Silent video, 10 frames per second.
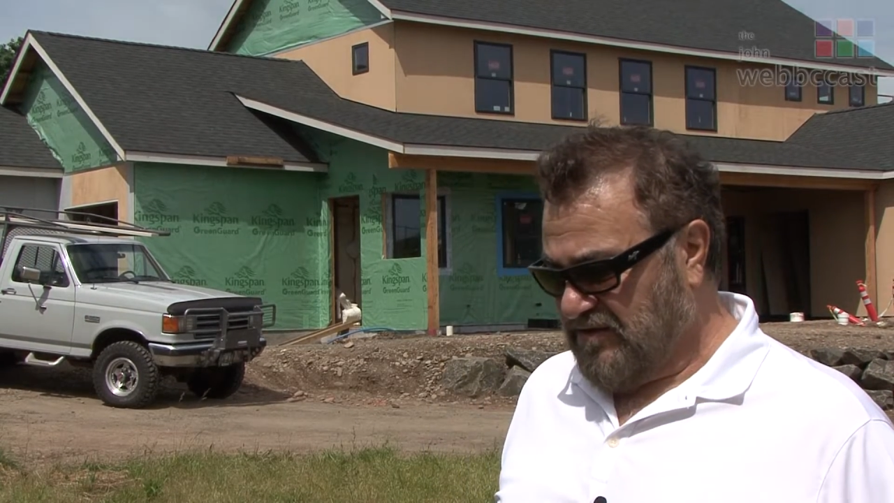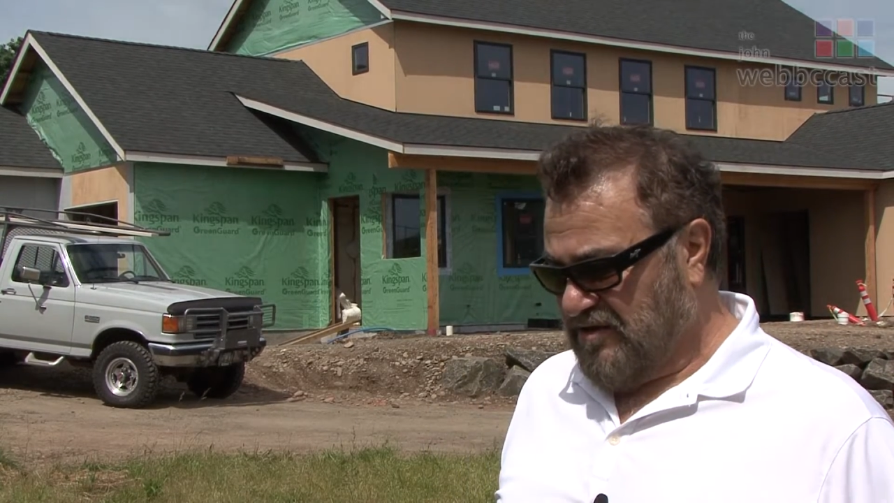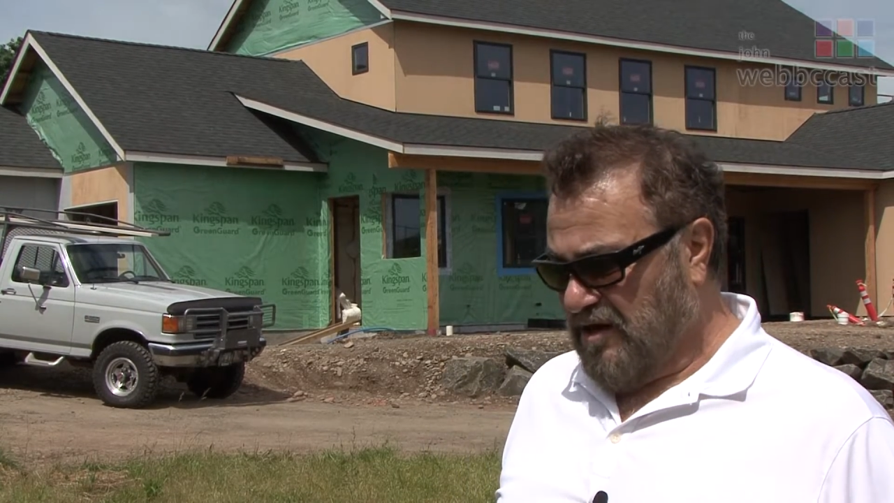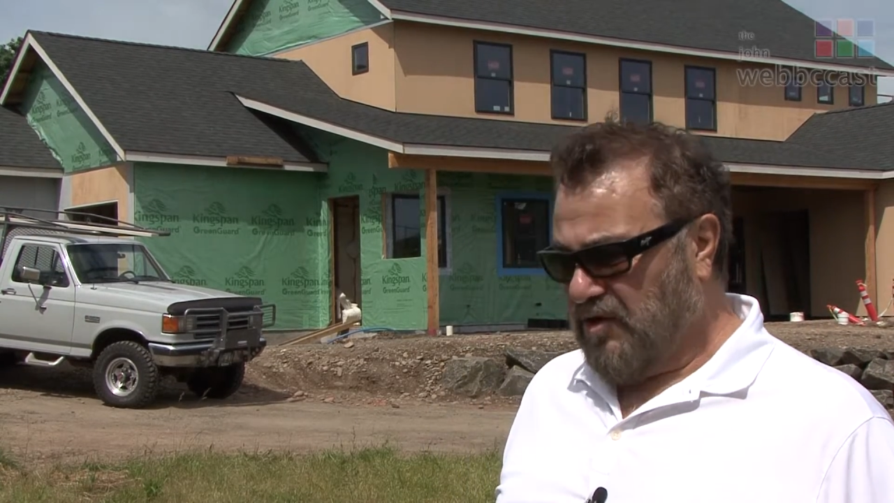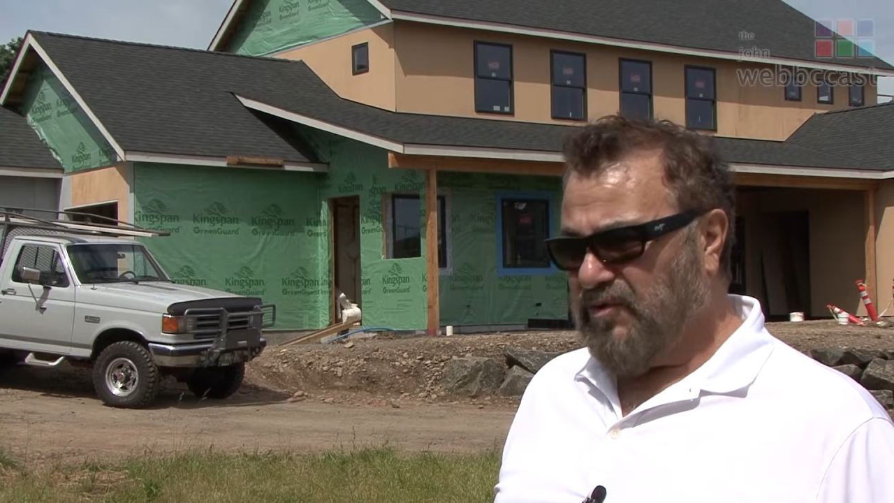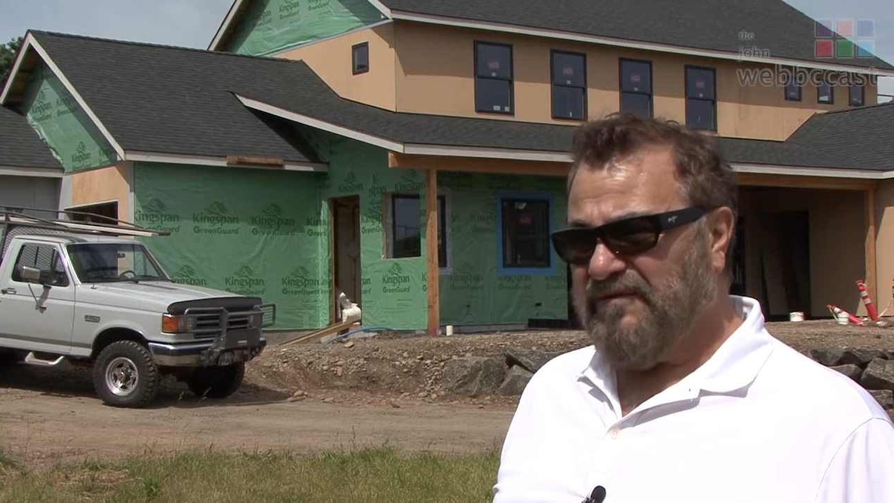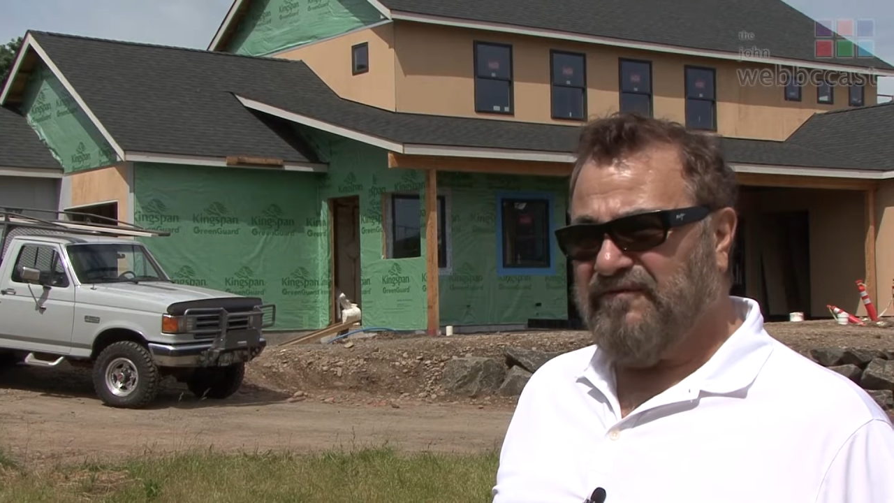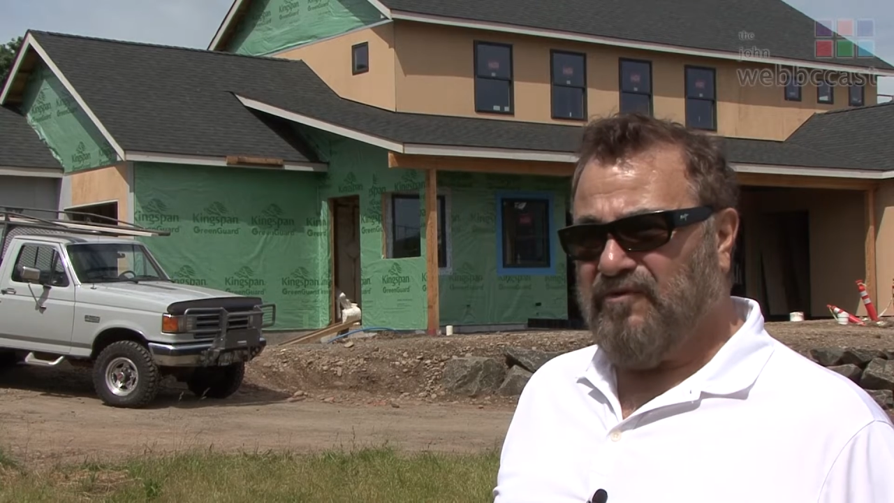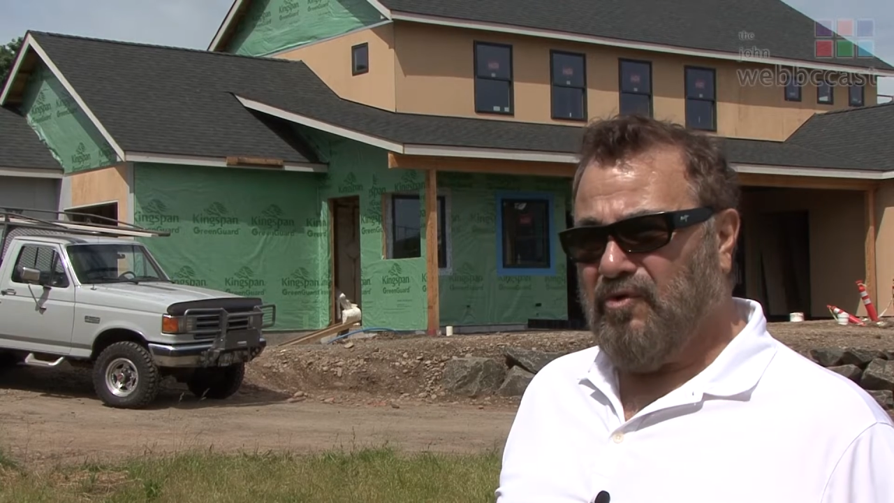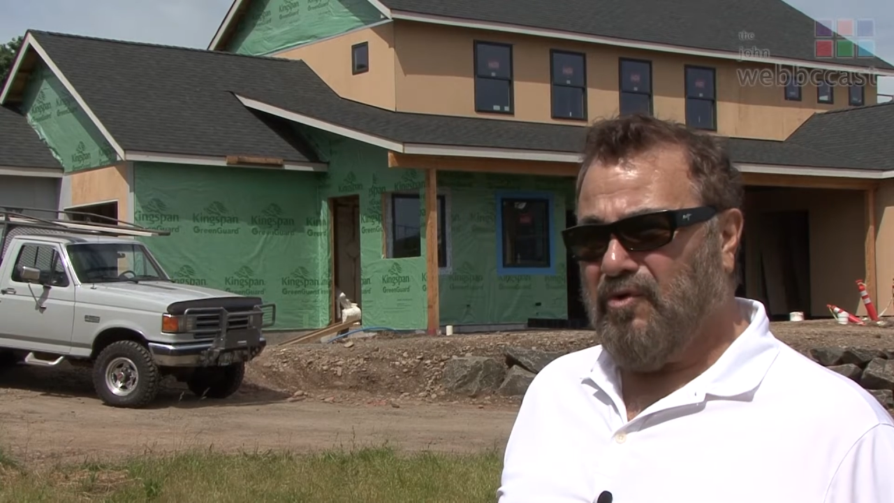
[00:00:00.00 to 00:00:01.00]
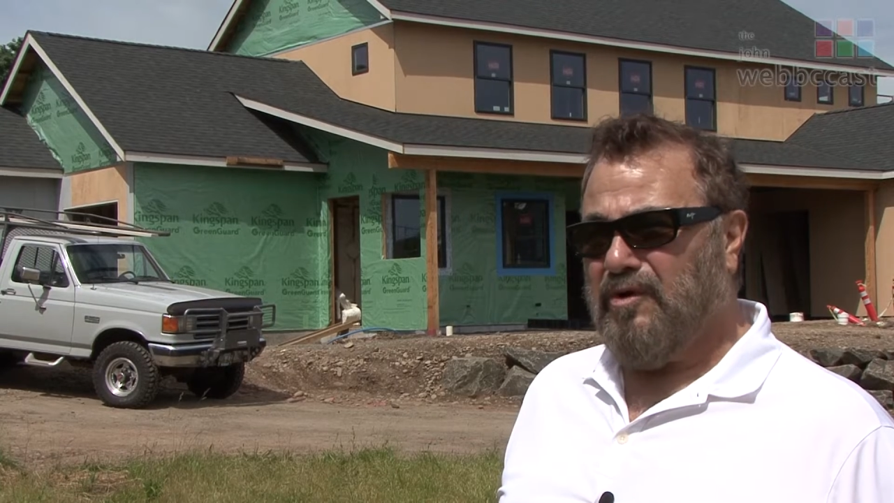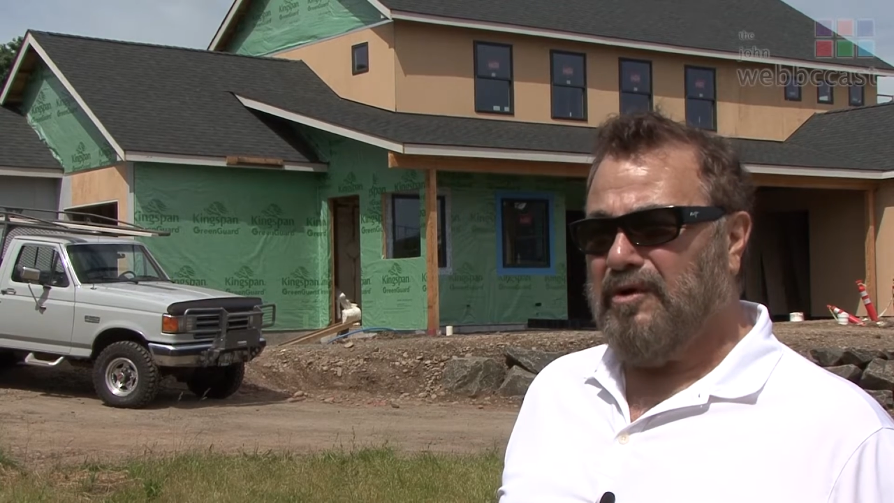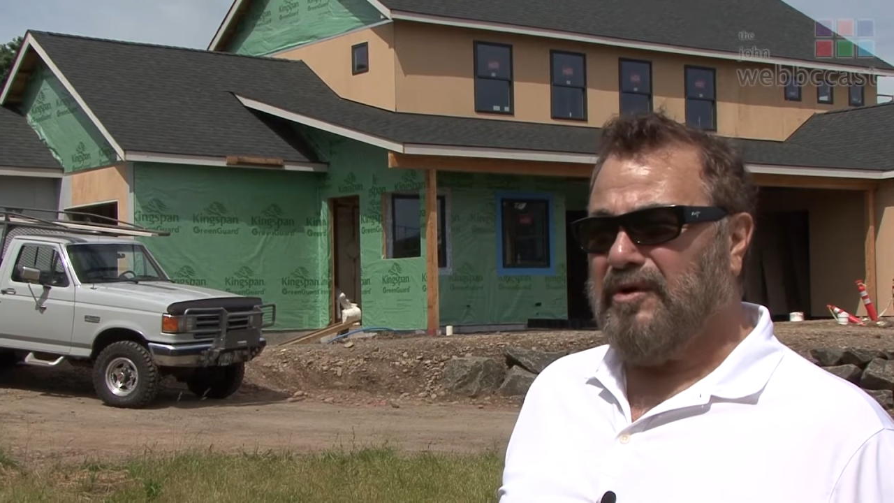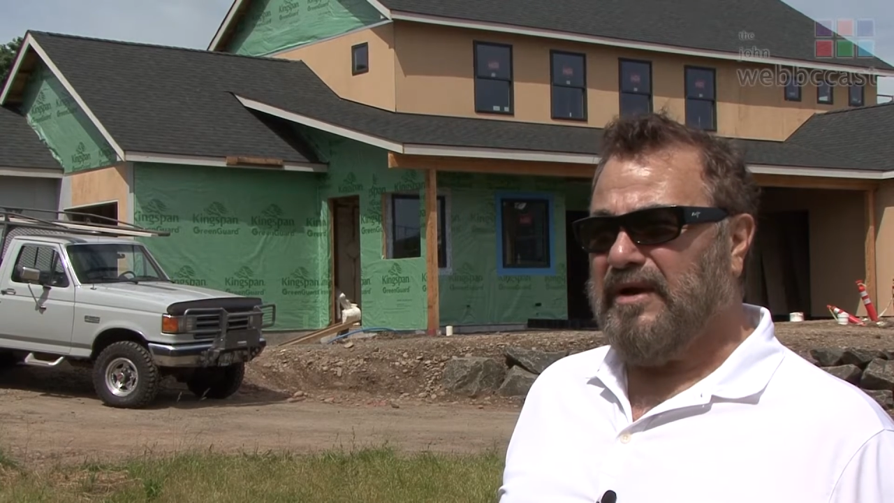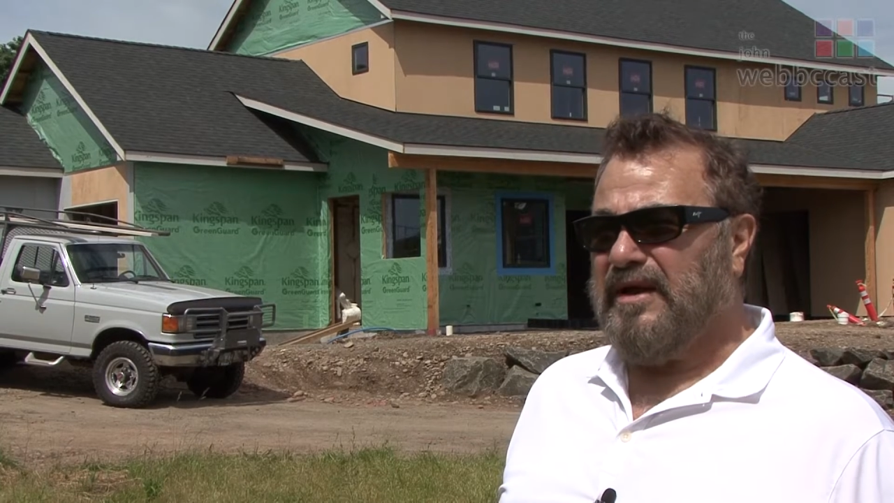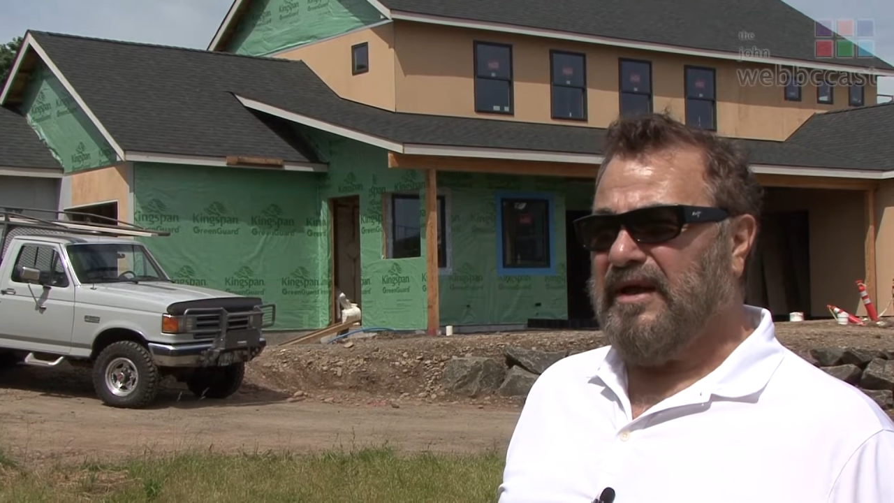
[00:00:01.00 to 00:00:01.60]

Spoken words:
concrete floor,